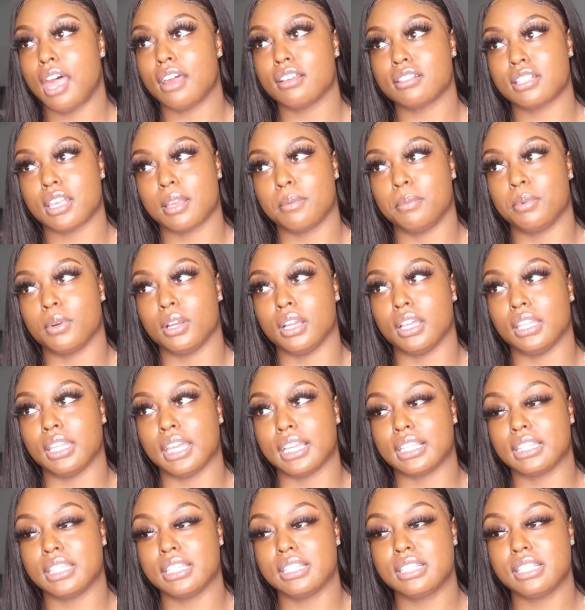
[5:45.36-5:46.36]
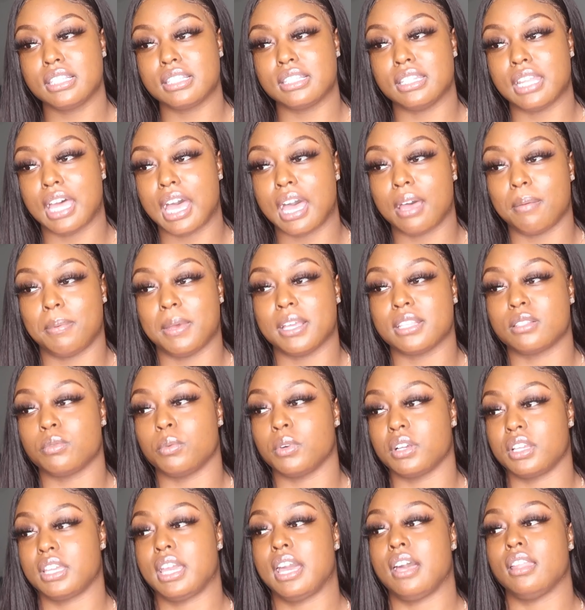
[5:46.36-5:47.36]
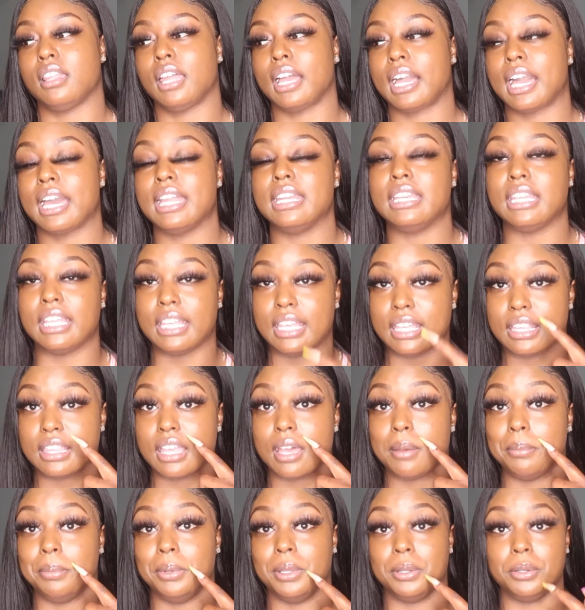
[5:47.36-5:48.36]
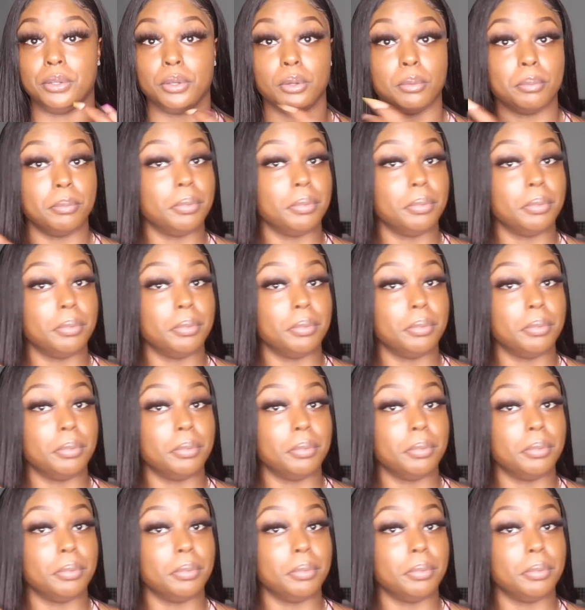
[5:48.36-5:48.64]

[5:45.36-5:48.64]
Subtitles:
like, bruh, like this is not about to work out. Like I need that bundle.